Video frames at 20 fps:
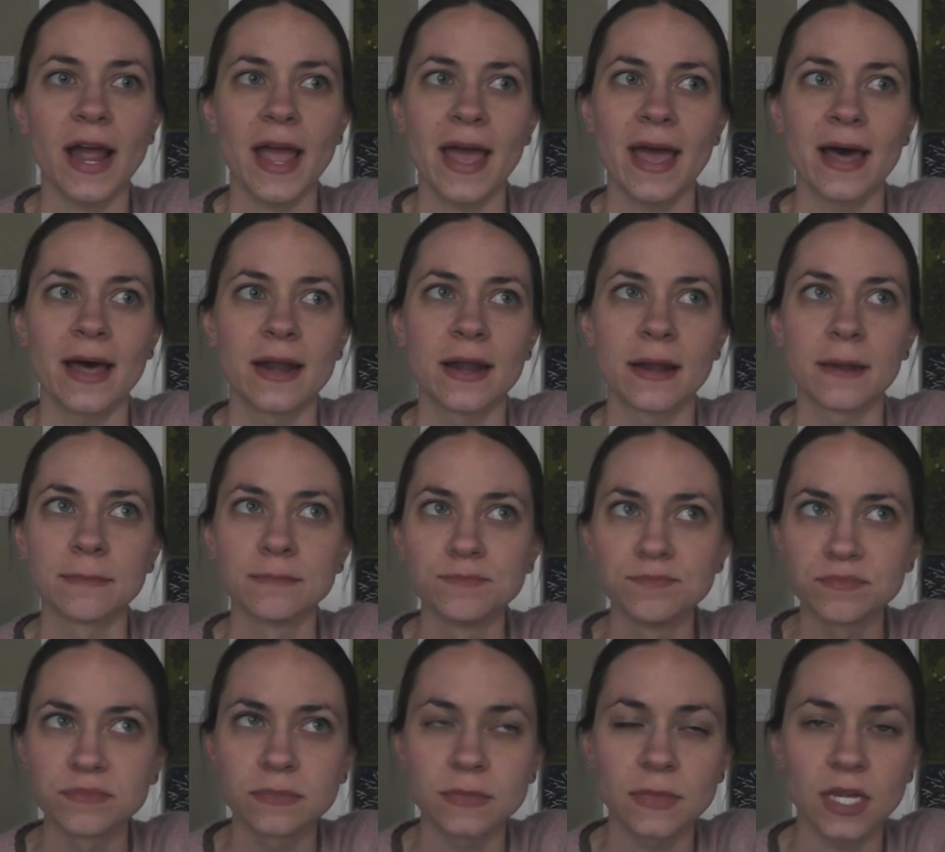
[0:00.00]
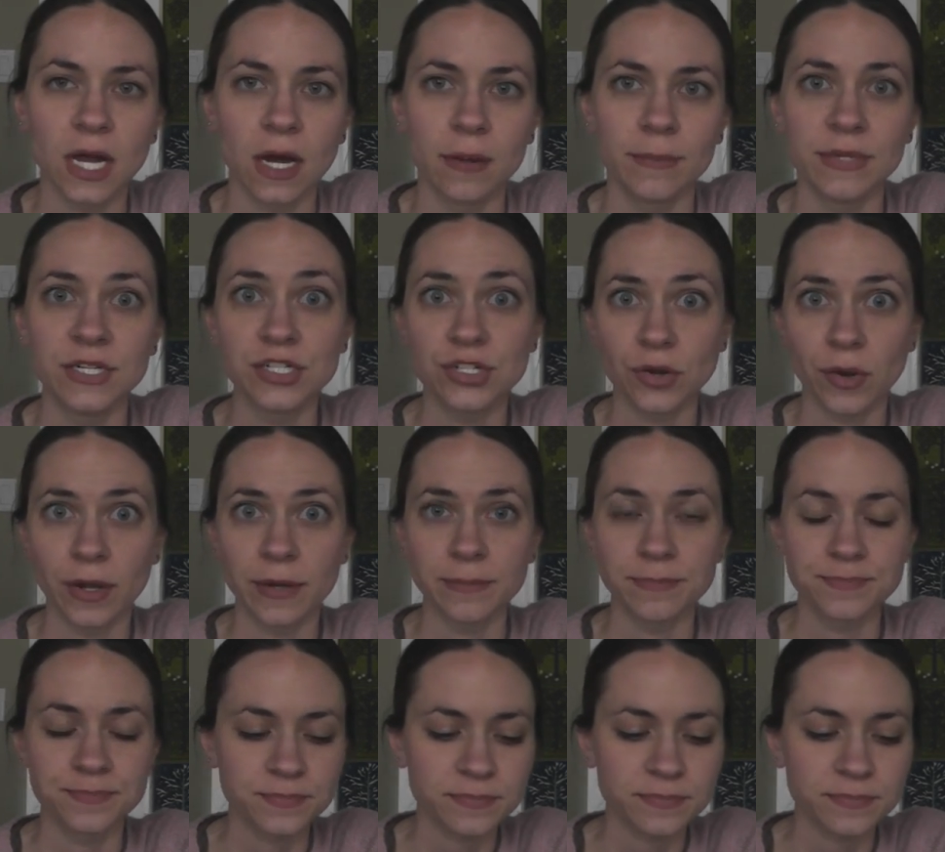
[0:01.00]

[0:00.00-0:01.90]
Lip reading: and enjoy.